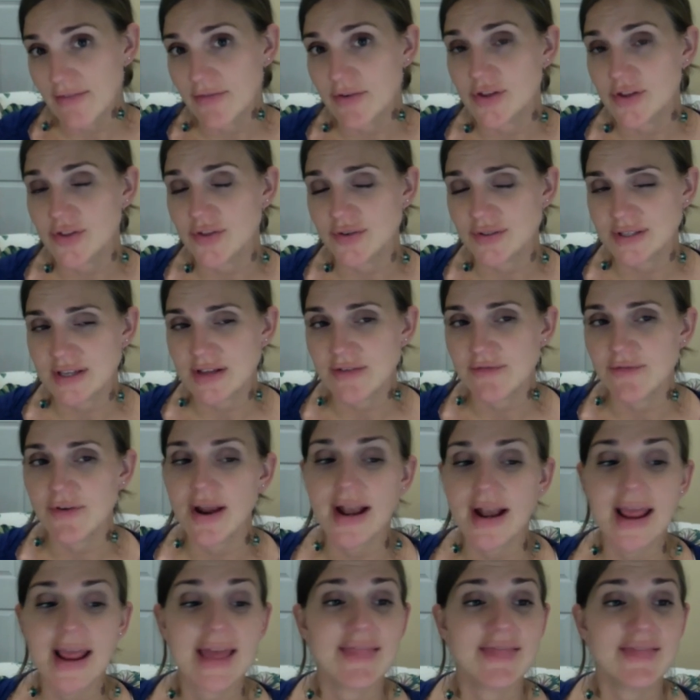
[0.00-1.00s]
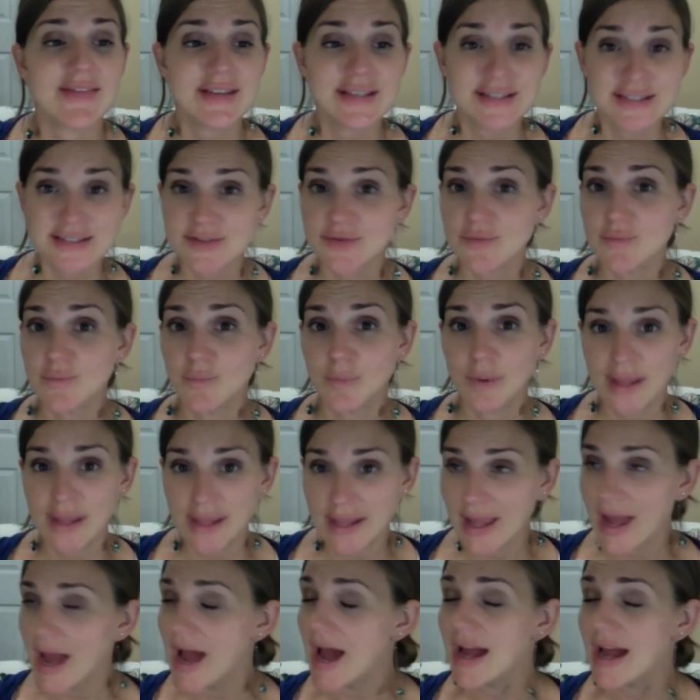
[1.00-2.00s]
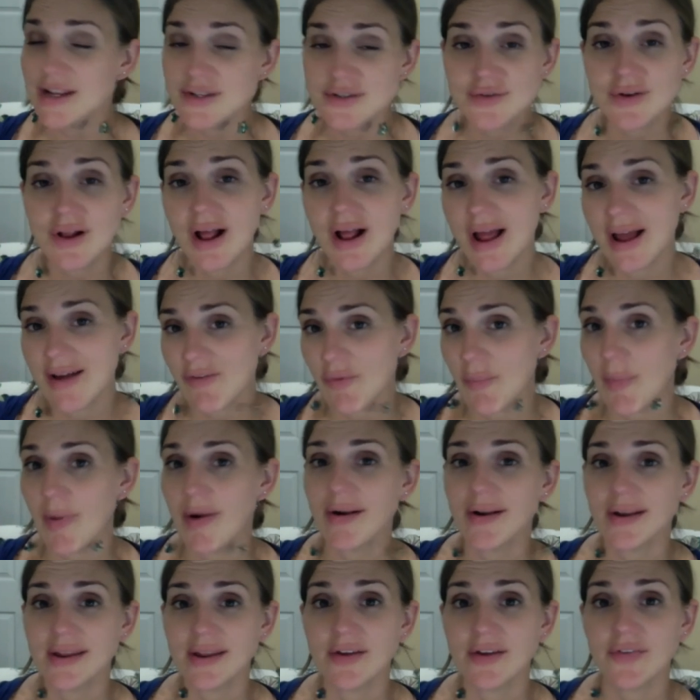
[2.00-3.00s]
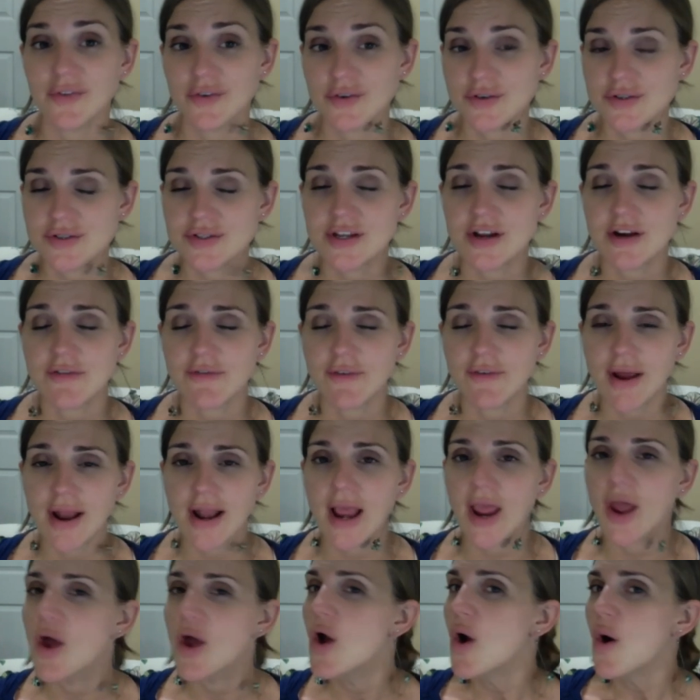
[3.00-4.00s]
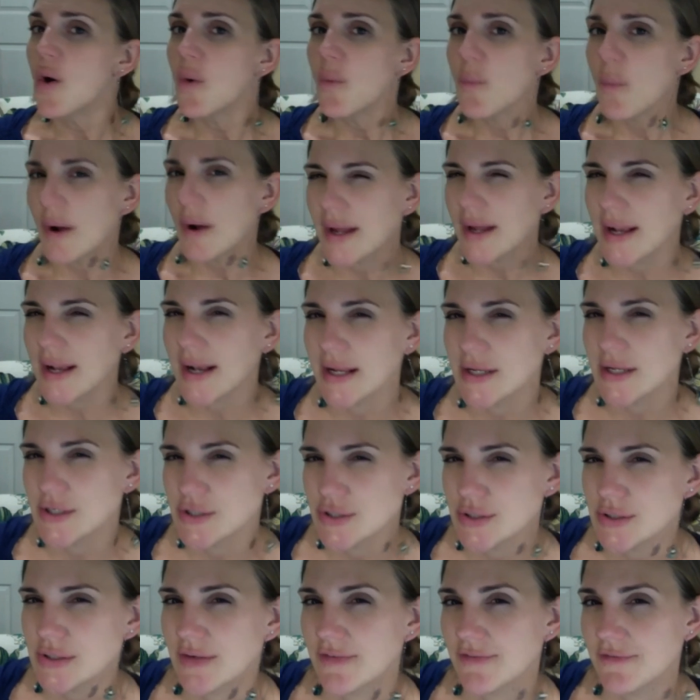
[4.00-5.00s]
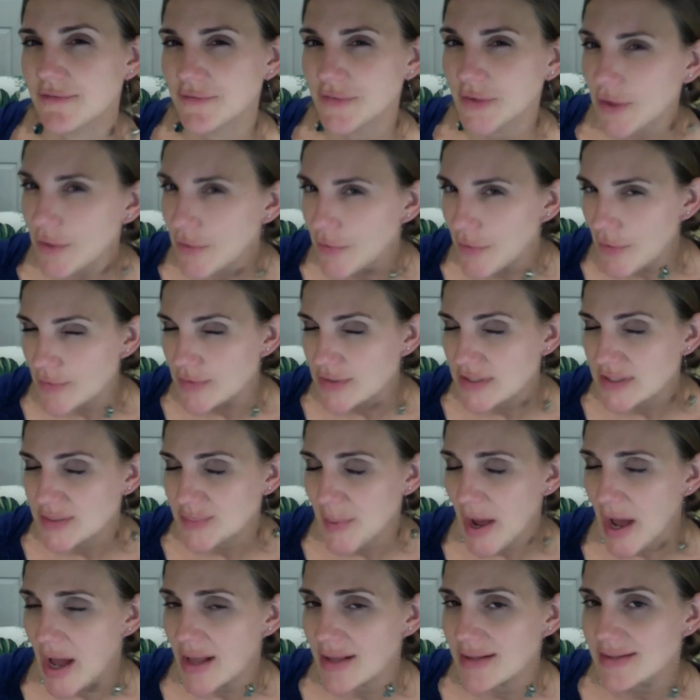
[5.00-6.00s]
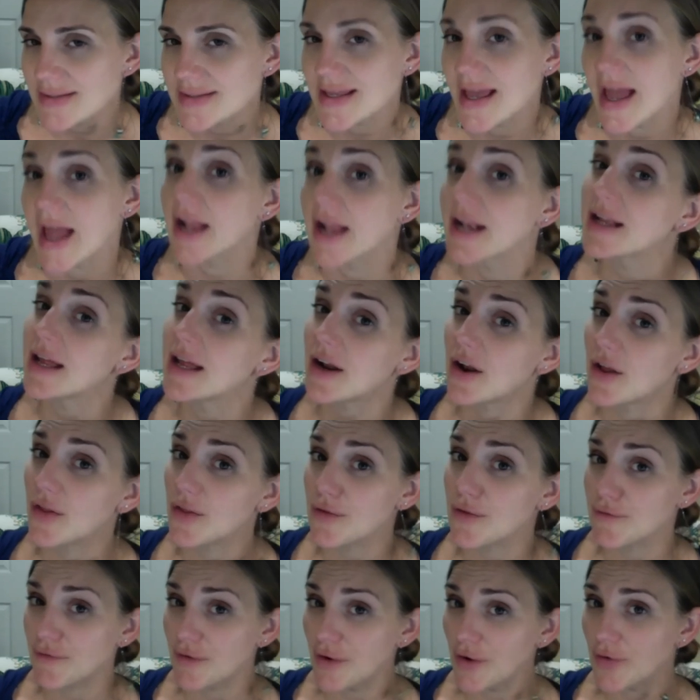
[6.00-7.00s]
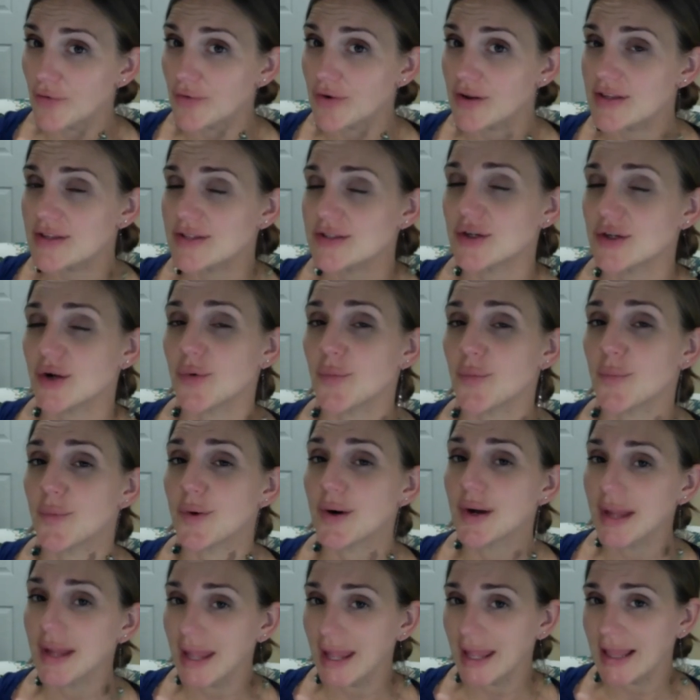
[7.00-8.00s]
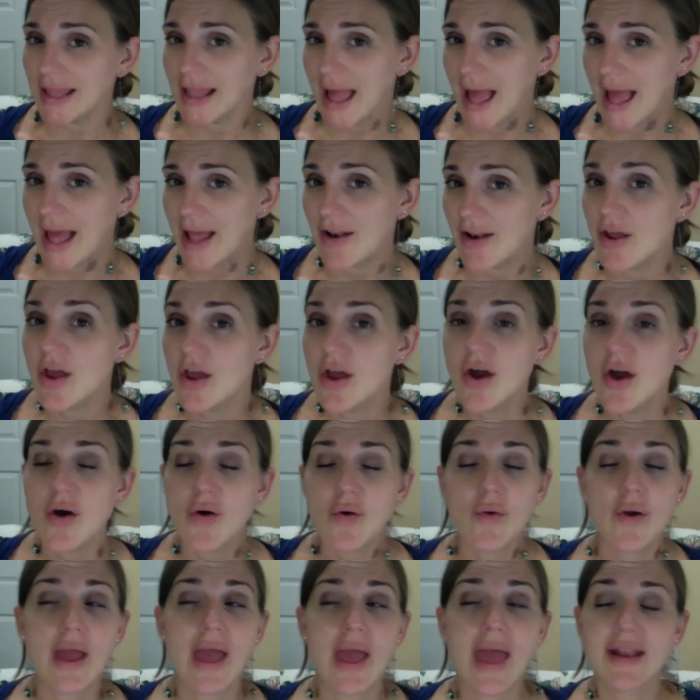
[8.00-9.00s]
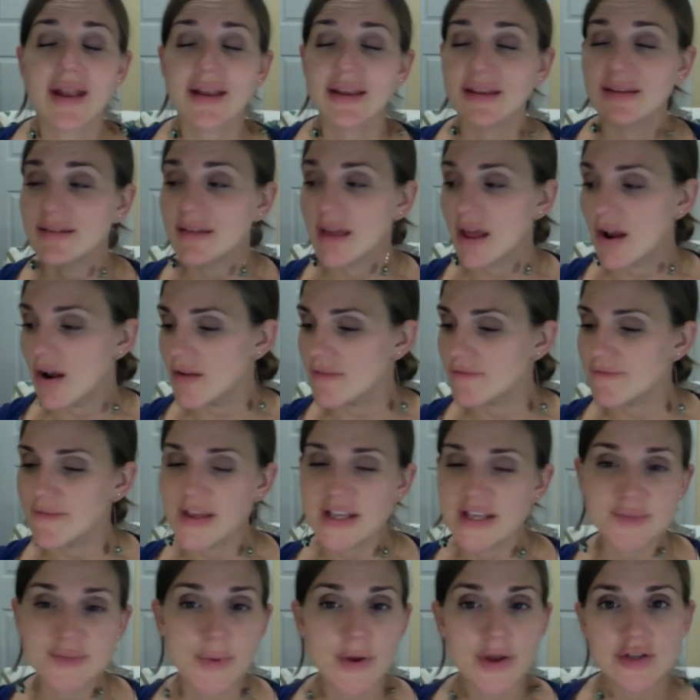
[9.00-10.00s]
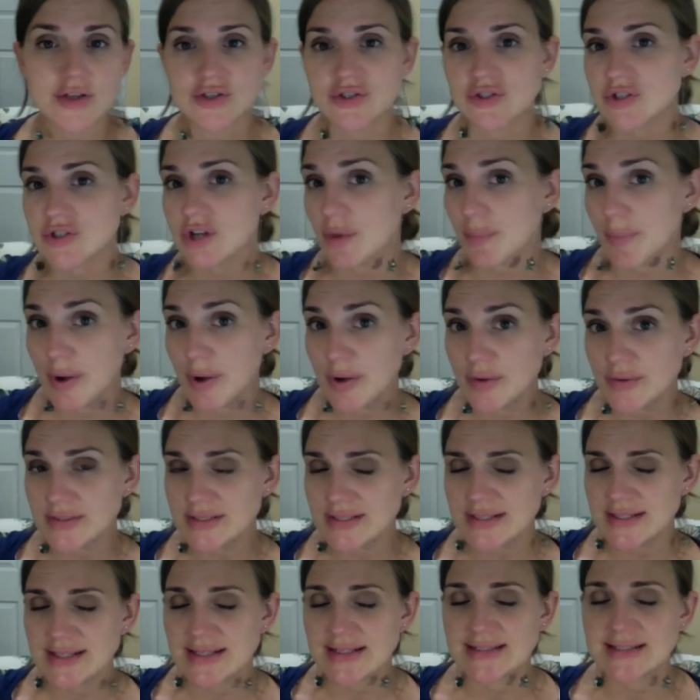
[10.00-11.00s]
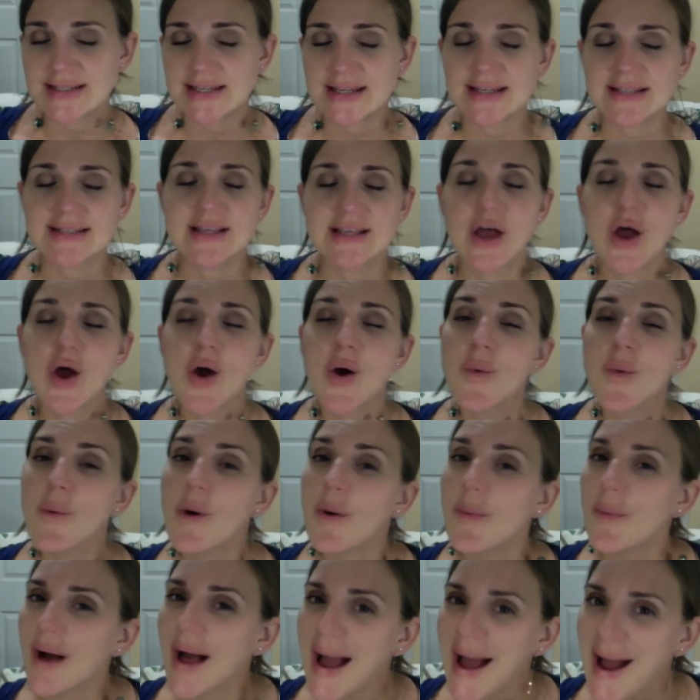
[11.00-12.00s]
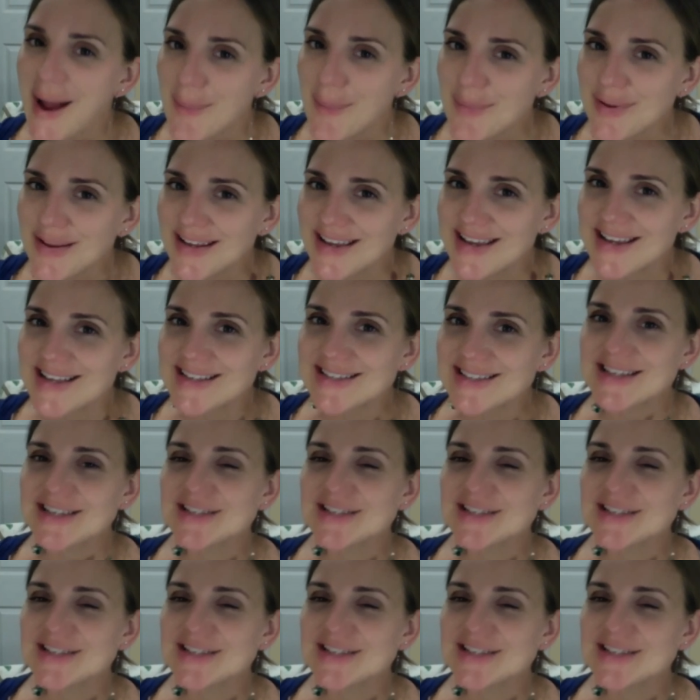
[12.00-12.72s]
every Thursday and Friday, and this week I do not have a party on Thursday or Friday, what can I do to fill those spots and get on the phone and start working that, and get on Facebook and just start posting these things? What will happen is